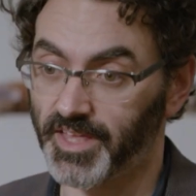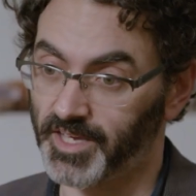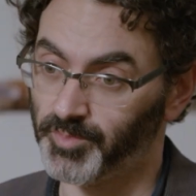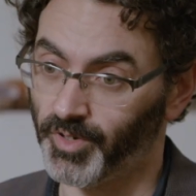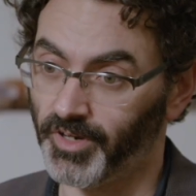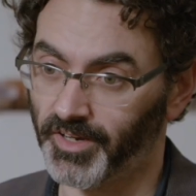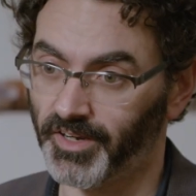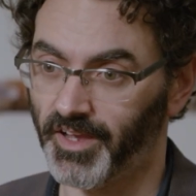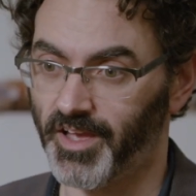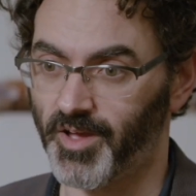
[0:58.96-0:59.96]
that book,
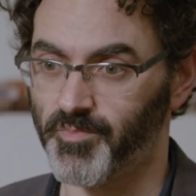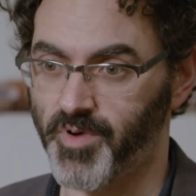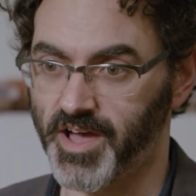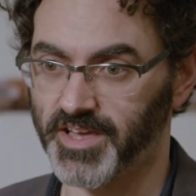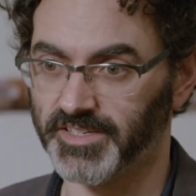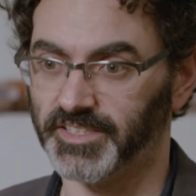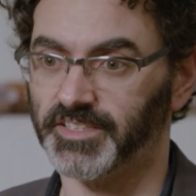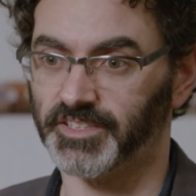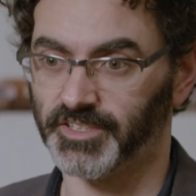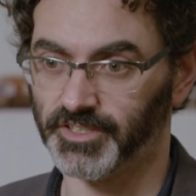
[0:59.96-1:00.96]
but it
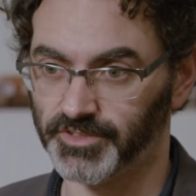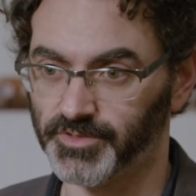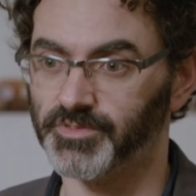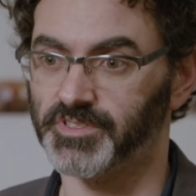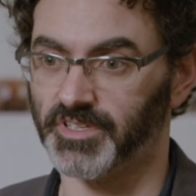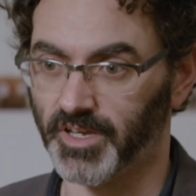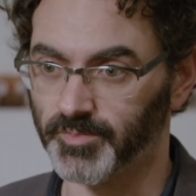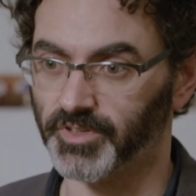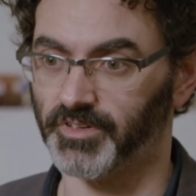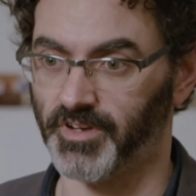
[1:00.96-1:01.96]
includes a
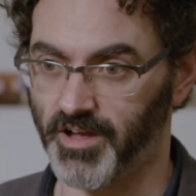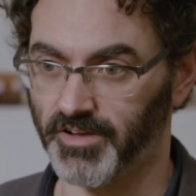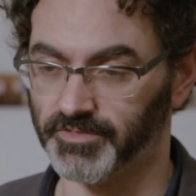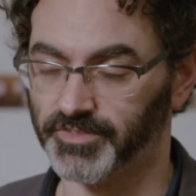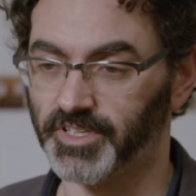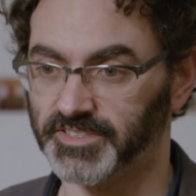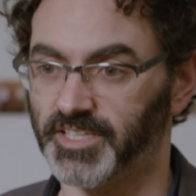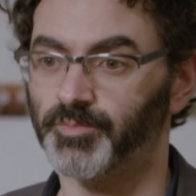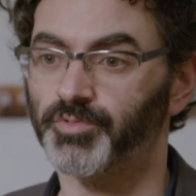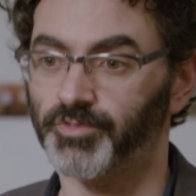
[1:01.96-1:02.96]
number of
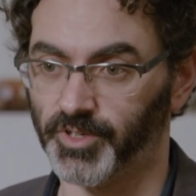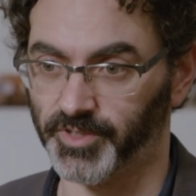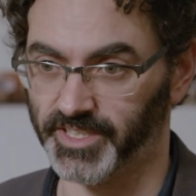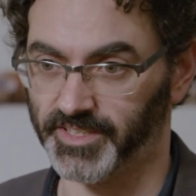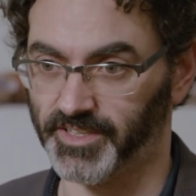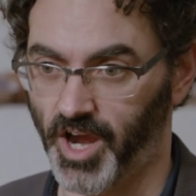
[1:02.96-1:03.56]
contemporary